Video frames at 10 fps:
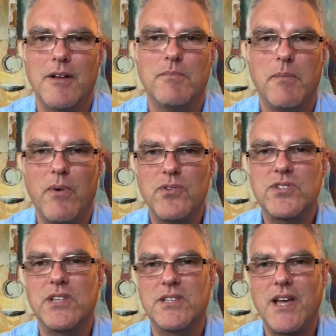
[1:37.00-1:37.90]
but
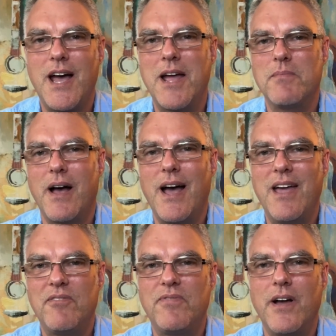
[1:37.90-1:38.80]
most of the time I
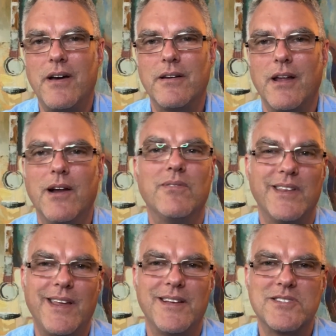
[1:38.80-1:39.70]
have found it
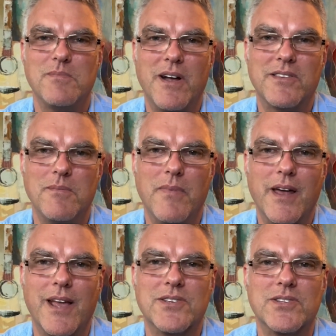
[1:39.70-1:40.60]
really is about the
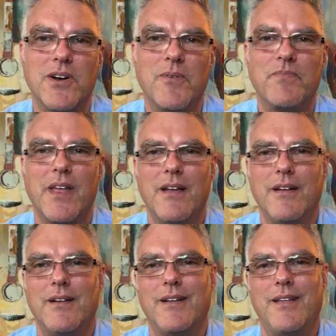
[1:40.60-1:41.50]
money. So
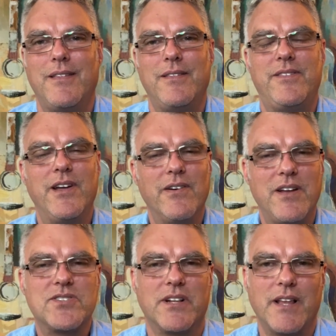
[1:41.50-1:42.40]
there
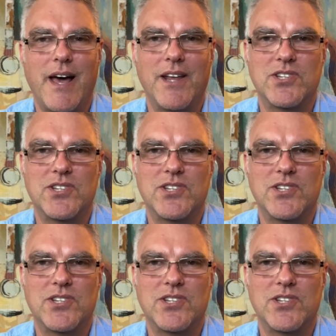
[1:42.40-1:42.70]
is a lot of